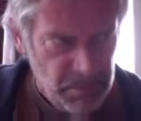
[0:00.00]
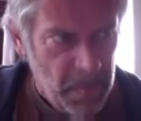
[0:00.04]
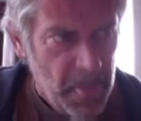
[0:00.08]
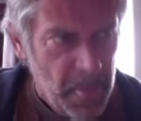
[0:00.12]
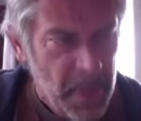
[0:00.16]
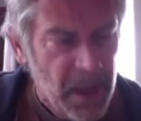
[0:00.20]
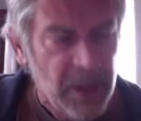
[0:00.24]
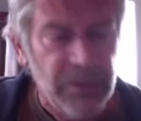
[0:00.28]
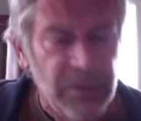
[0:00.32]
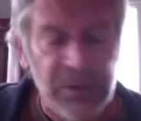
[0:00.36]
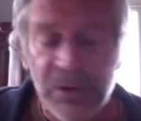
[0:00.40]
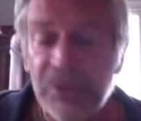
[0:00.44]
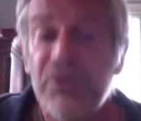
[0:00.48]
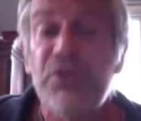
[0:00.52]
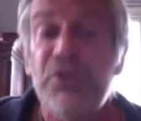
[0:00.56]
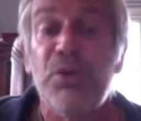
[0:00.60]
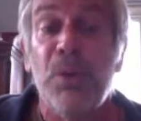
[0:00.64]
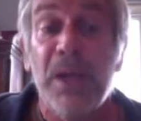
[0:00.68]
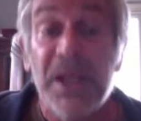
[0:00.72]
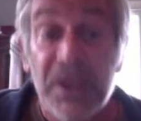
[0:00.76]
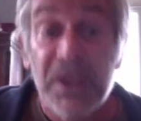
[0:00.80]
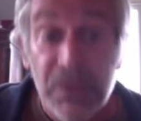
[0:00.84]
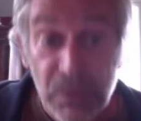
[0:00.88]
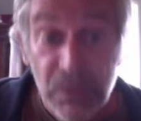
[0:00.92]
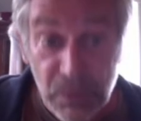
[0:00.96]
other
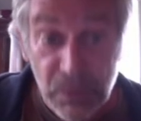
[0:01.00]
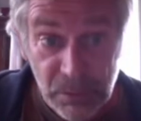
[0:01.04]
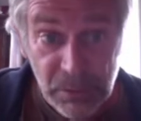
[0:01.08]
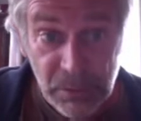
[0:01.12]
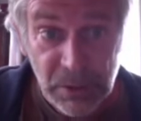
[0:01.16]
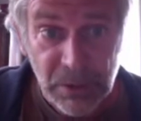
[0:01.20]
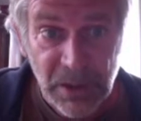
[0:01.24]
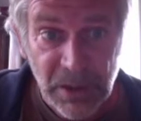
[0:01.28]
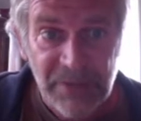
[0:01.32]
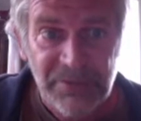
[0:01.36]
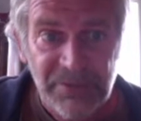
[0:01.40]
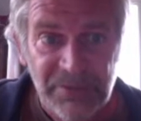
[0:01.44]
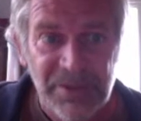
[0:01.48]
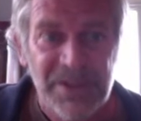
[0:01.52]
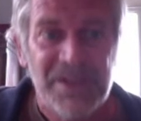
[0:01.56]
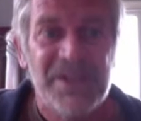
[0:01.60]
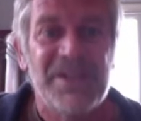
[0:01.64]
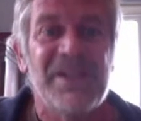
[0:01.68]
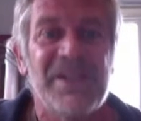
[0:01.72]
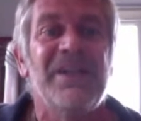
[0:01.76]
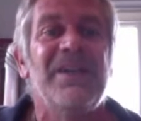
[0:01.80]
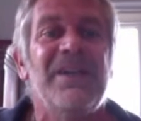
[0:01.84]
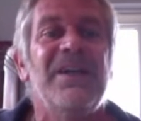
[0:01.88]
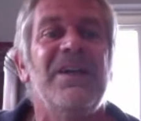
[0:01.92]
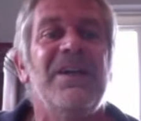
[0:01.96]
twin will have it
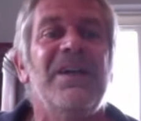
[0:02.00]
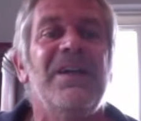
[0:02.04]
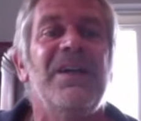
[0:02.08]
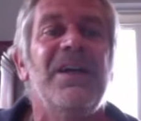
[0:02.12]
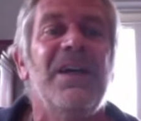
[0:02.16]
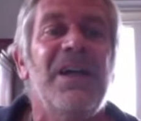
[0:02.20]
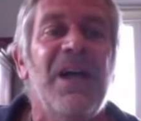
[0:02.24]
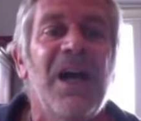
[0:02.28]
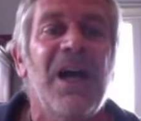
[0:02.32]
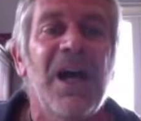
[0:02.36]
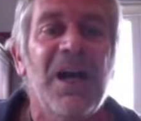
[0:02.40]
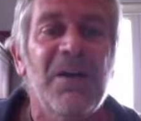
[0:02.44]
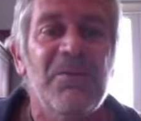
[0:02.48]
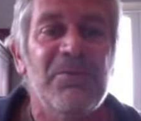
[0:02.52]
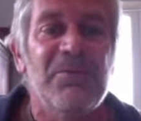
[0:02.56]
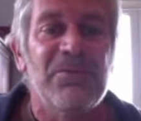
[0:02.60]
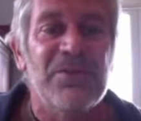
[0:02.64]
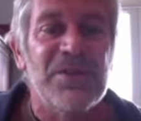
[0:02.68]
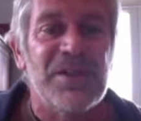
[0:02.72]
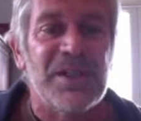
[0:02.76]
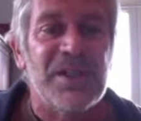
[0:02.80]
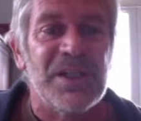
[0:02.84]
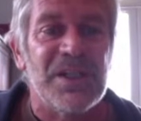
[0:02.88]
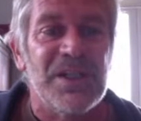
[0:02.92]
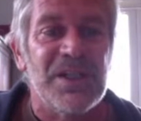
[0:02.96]
for
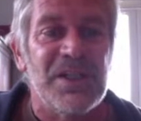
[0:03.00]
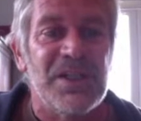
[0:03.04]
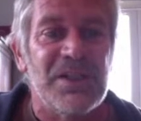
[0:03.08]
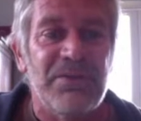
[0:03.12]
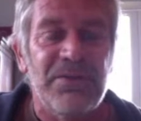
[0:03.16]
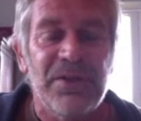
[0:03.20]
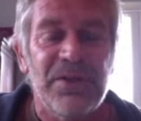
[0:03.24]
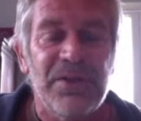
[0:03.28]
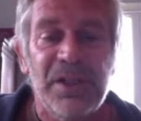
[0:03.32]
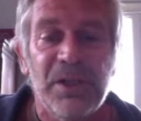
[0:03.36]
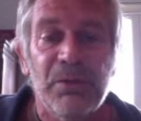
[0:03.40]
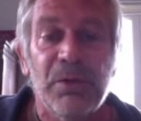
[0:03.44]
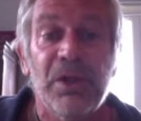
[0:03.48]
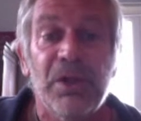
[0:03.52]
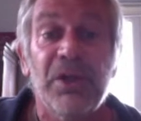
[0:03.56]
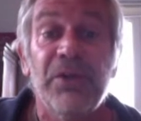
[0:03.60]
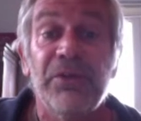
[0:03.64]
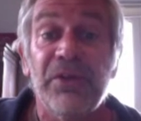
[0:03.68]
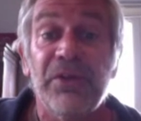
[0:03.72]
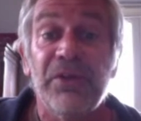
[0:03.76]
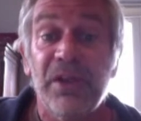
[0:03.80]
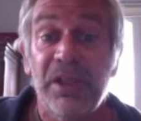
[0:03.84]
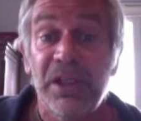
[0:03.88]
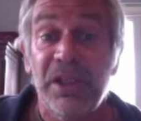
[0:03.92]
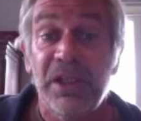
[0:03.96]
schizophrenia,
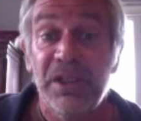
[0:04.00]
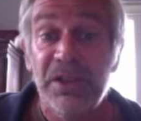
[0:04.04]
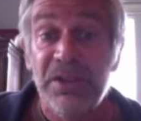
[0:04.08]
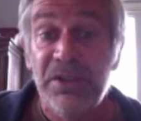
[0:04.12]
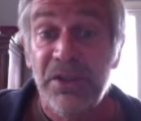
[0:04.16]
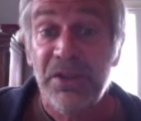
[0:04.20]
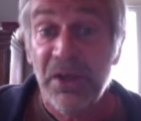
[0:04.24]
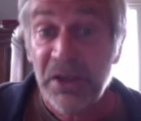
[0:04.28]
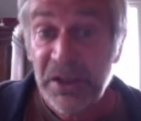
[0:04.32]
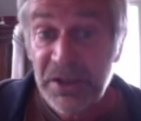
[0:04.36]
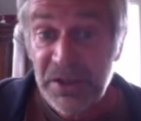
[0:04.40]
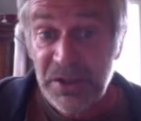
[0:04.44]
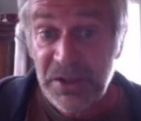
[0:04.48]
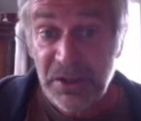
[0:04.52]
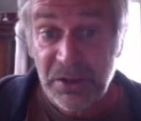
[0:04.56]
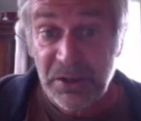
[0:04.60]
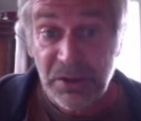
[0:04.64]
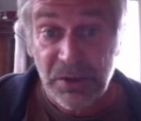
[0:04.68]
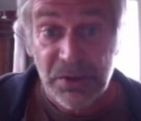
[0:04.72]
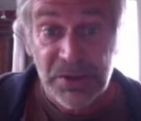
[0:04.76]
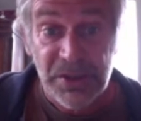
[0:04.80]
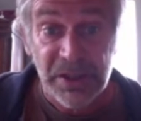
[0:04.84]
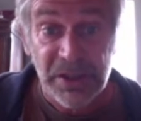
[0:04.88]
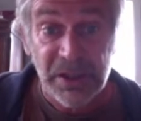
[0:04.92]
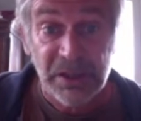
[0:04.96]
whereas in
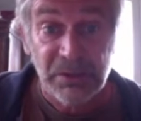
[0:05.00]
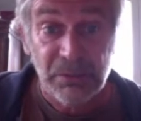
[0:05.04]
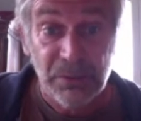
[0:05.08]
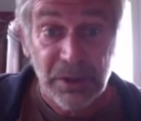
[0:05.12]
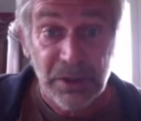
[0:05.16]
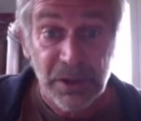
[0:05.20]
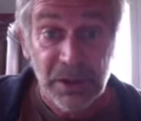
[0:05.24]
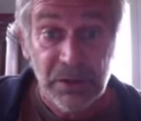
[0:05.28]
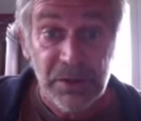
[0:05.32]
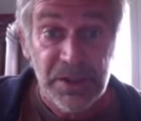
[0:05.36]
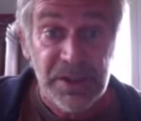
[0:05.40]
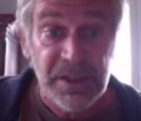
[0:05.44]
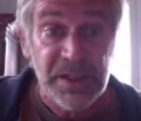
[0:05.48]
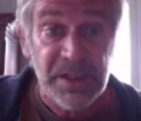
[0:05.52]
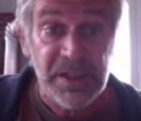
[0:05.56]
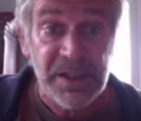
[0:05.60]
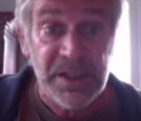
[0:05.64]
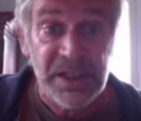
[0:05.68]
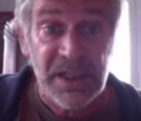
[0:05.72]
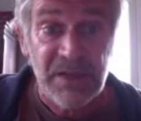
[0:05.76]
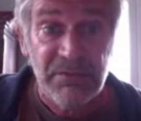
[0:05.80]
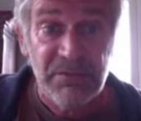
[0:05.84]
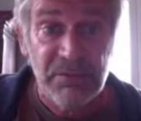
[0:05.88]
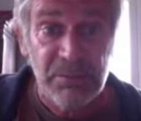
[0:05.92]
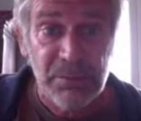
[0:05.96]
dizygotic, we only see
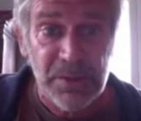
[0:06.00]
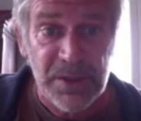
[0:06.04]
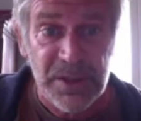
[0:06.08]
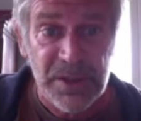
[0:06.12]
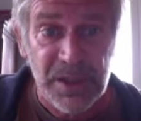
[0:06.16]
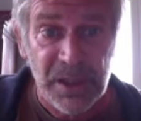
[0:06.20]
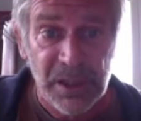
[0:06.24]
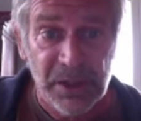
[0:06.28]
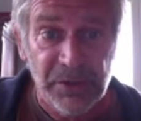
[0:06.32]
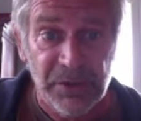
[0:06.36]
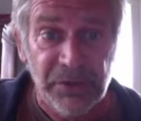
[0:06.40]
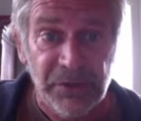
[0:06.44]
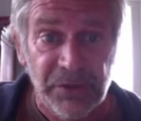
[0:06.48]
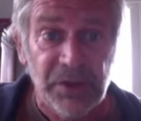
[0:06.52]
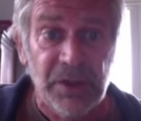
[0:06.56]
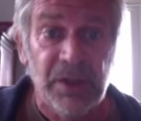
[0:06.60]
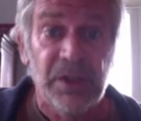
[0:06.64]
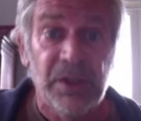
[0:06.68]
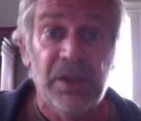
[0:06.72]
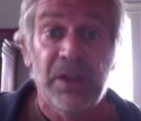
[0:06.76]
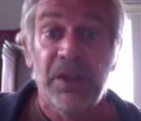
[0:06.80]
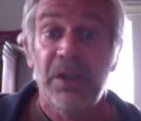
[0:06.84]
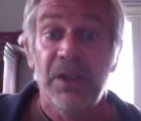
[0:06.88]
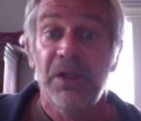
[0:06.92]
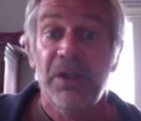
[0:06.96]
7%.
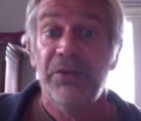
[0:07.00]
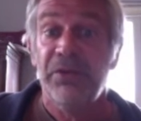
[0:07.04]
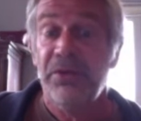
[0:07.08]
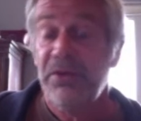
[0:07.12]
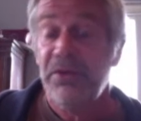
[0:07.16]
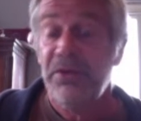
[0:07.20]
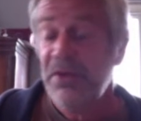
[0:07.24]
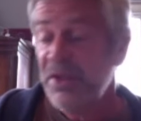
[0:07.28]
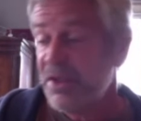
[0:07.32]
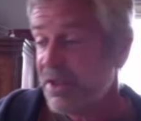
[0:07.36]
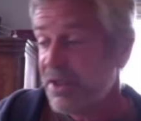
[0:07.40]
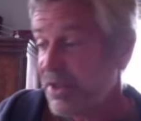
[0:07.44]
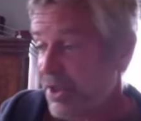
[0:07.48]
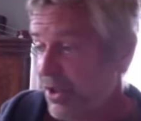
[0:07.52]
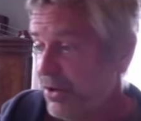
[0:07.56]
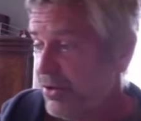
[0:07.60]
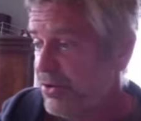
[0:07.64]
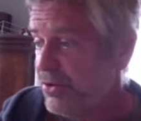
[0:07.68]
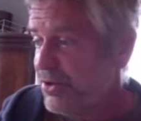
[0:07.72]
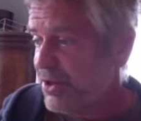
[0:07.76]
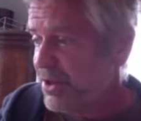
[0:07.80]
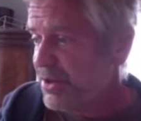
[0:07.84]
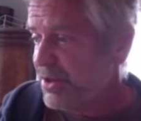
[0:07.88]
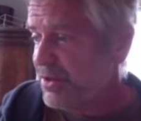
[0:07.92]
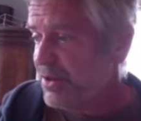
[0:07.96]
So this
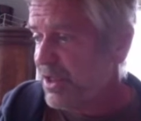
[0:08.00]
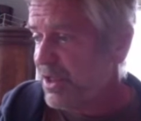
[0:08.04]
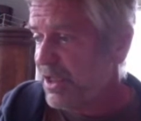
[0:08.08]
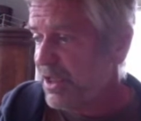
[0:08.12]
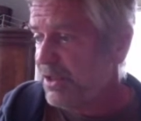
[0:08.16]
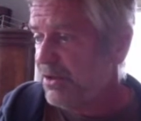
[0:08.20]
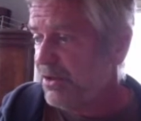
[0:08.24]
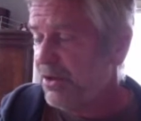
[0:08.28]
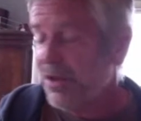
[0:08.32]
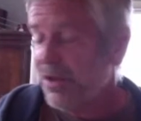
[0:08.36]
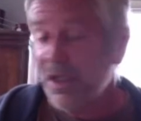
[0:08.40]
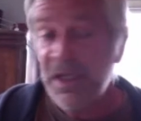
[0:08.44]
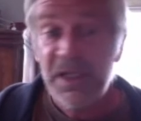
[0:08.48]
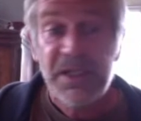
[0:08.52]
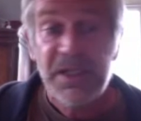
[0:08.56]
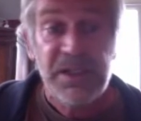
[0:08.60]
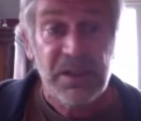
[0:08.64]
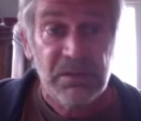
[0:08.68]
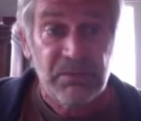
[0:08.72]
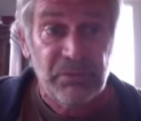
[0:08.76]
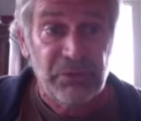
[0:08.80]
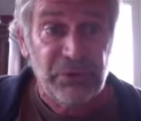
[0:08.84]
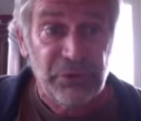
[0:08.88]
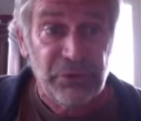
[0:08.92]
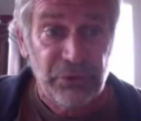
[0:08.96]
shows that there is a
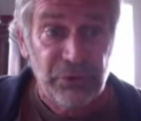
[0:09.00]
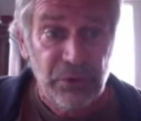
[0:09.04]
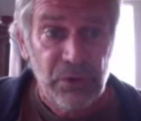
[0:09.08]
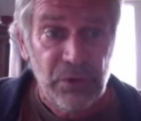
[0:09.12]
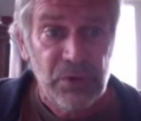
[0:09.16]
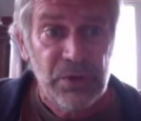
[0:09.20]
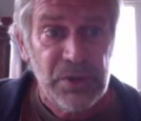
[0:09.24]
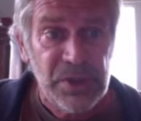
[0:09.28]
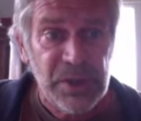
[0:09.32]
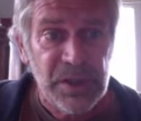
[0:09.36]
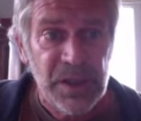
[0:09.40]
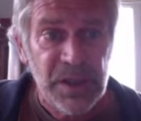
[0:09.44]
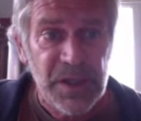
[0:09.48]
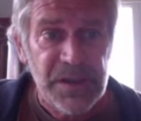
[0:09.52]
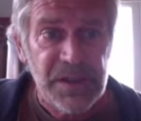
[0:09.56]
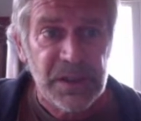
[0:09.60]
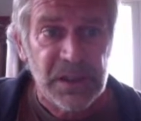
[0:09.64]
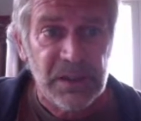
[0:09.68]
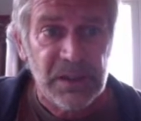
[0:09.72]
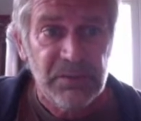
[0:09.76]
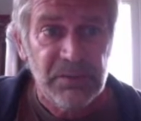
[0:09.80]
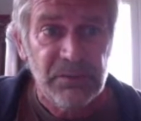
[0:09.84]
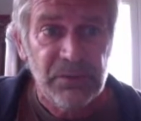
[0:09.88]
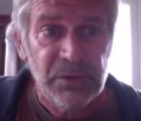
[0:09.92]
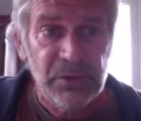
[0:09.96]
strong genetic
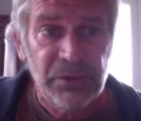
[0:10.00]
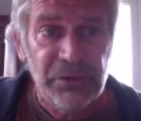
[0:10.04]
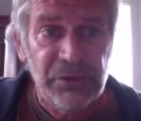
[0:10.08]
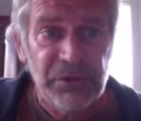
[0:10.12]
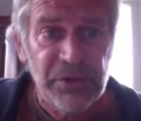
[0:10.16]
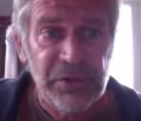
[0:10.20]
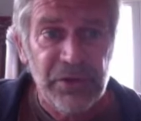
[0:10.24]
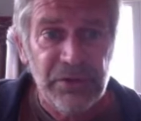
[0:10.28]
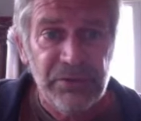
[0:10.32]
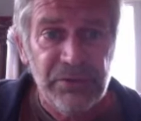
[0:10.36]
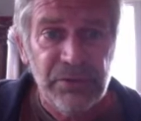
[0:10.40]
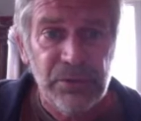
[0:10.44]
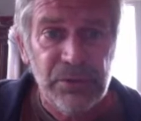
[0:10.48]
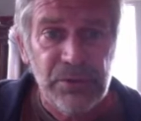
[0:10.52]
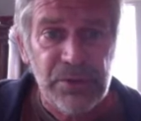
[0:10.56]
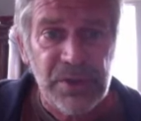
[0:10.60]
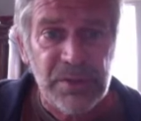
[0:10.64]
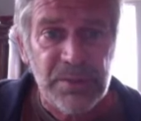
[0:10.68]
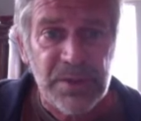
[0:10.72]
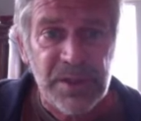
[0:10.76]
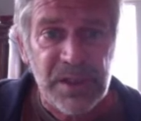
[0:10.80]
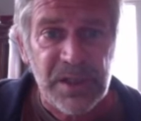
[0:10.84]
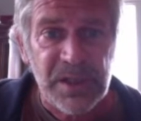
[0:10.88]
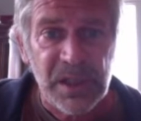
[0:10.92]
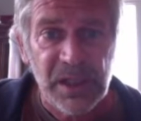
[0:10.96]
influence in the
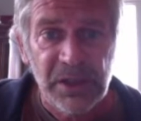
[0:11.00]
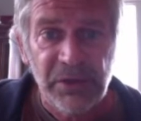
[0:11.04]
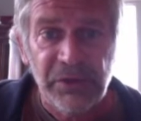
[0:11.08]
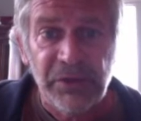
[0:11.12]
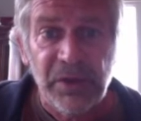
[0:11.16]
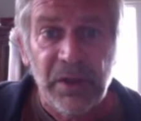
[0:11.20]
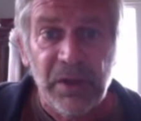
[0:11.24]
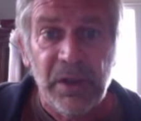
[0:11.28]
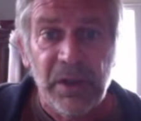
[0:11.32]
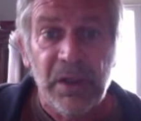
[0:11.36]
40%,